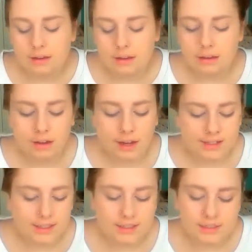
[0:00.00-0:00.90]

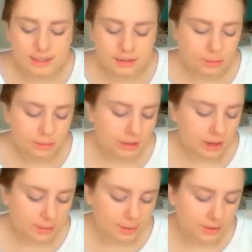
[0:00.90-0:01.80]
I just didn't want
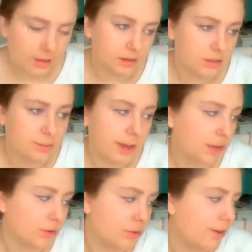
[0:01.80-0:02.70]
to admit that I was
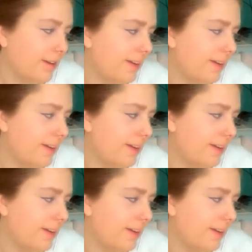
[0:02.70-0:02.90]
pale,